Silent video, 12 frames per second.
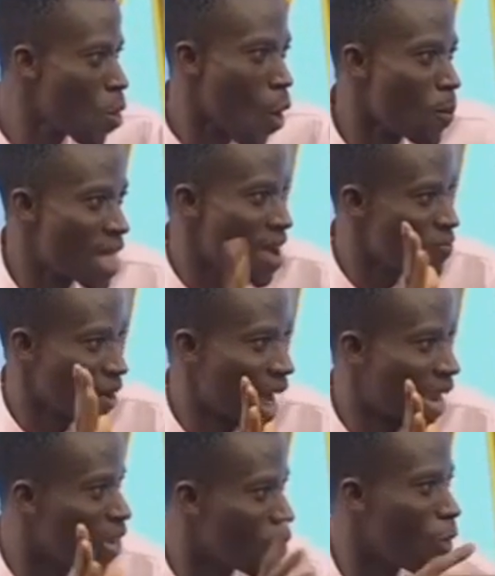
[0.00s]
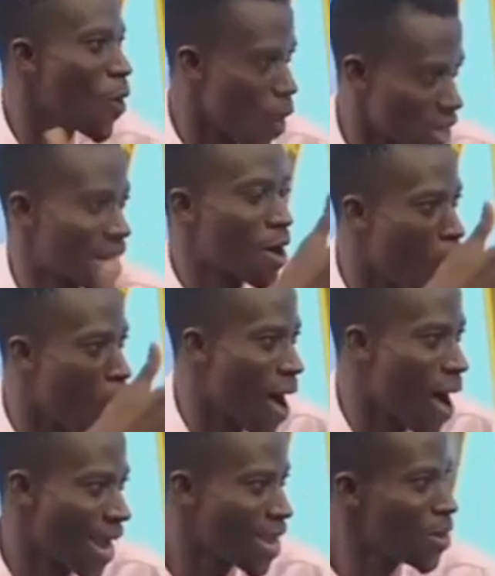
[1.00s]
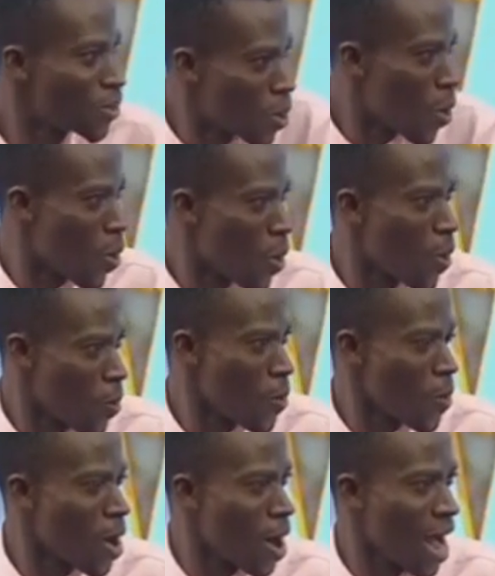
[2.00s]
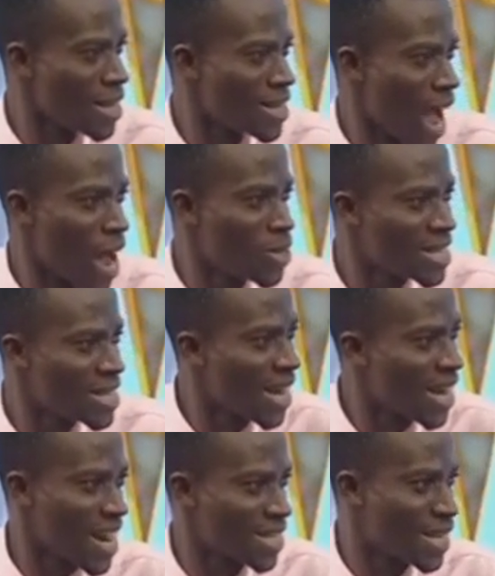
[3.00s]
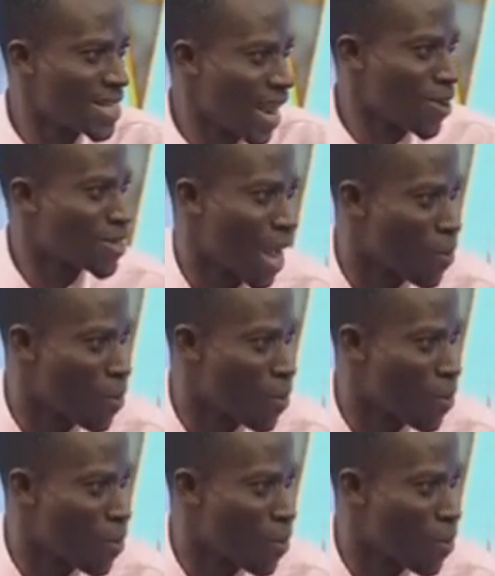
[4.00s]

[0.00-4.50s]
Obian Flagino or San call back. So and I just telling us that they are not